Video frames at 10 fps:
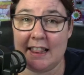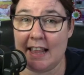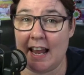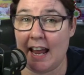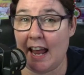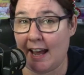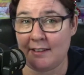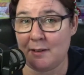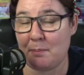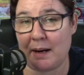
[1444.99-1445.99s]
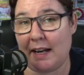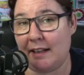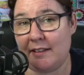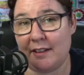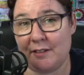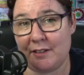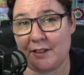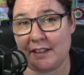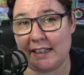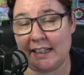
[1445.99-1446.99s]
their house brand of
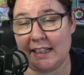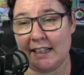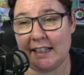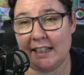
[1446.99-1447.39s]
acrylic?